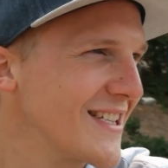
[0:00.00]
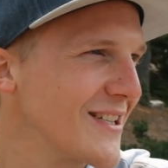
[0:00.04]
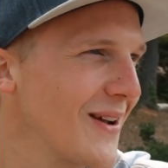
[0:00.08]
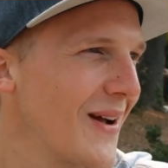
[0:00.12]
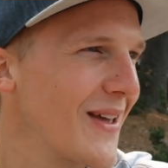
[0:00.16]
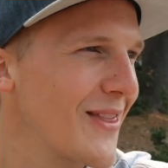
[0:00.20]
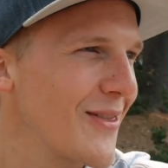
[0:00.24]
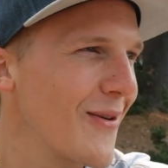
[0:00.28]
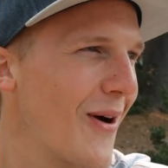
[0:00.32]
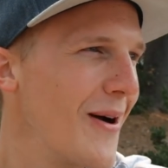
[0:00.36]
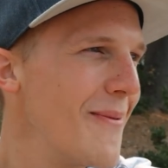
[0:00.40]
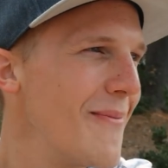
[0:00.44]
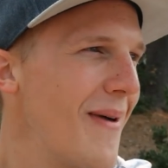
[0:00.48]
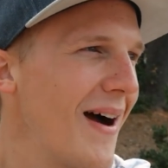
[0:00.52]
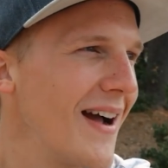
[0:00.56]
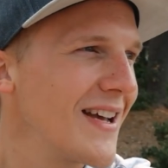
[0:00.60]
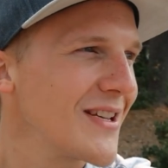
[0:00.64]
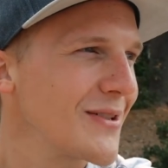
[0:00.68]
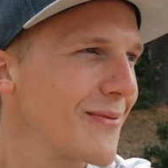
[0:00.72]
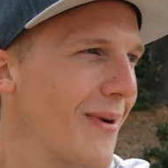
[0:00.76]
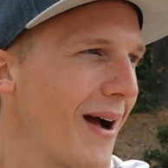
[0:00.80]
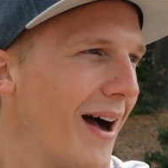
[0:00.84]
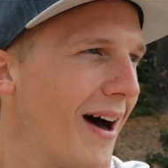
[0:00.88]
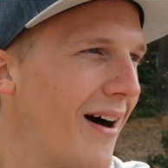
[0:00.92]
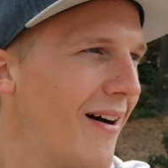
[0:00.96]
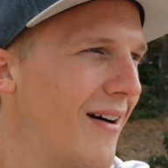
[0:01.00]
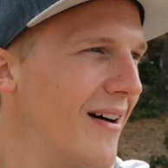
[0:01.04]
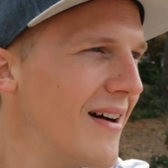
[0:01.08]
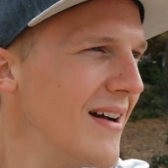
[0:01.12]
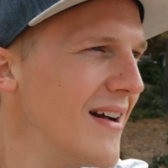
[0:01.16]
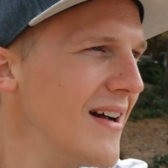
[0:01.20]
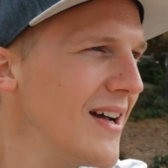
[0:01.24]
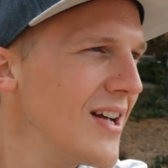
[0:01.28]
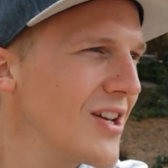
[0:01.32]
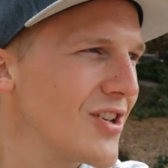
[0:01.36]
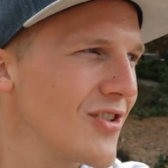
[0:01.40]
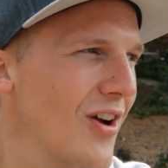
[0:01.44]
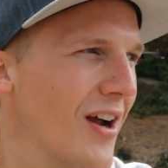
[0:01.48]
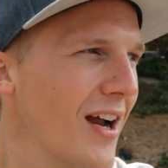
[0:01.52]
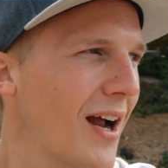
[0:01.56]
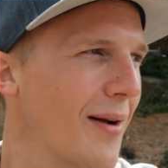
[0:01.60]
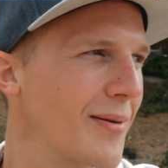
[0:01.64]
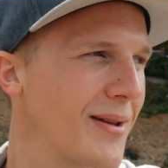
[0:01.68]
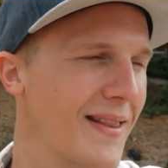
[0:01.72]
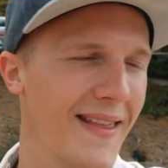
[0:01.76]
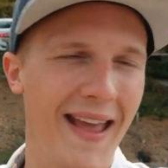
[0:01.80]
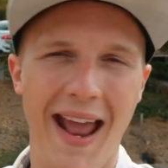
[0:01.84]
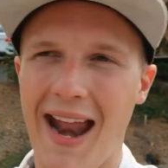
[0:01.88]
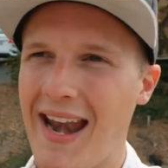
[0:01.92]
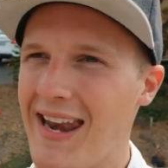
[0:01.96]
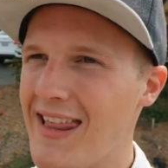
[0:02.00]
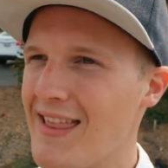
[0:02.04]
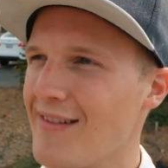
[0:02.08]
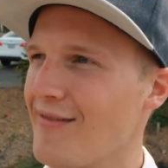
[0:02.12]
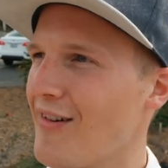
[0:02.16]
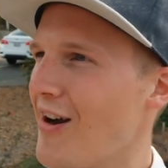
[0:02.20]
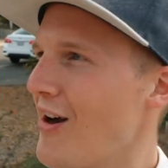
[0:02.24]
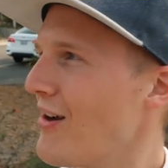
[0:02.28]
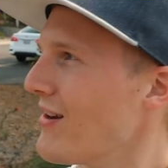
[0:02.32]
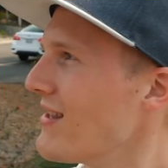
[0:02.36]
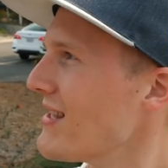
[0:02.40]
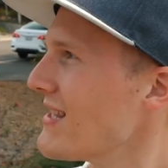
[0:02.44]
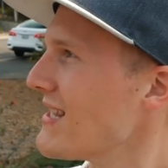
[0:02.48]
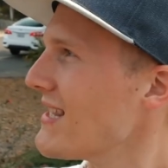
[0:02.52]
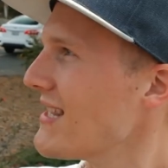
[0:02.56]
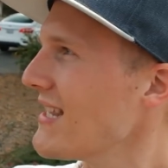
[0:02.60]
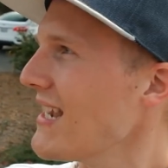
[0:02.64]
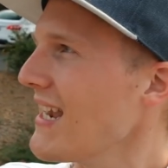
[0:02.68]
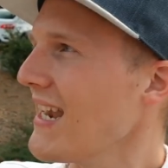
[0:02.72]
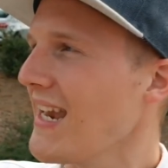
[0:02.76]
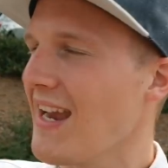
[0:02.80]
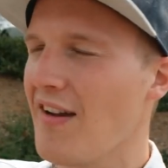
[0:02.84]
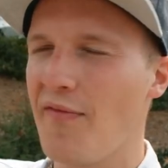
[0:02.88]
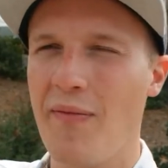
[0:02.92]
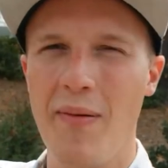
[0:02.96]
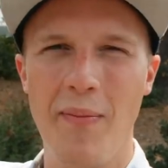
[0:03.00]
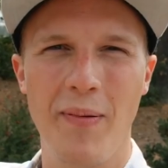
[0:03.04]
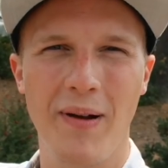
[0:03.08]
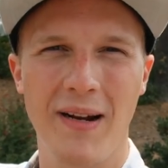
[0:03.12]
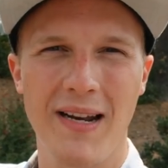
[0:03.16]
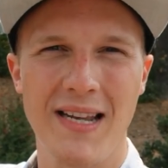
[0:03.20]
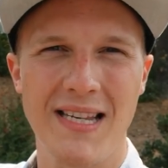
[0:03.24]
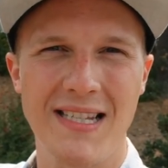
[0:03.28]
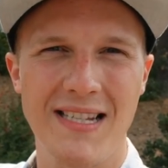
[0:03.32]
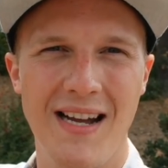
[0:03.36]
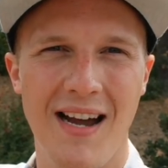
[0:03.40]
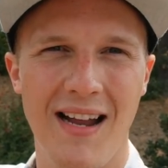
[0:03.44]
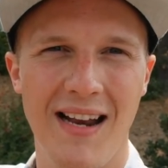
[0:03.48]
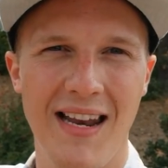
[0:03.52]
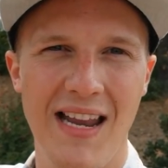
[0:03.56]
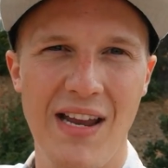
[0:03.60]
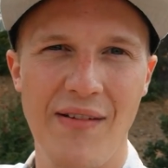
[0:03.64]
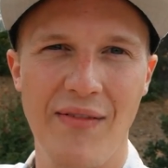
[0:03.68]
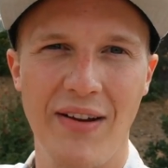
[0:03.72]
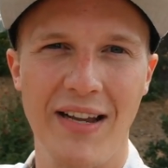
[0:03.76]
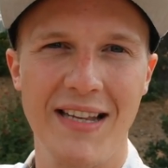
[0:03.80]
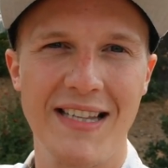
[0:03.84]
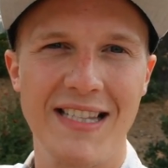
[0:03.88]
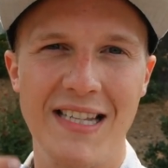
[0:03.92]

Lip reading: So I thought I might as well try and come to the end of the road and see if people are going to start leaving in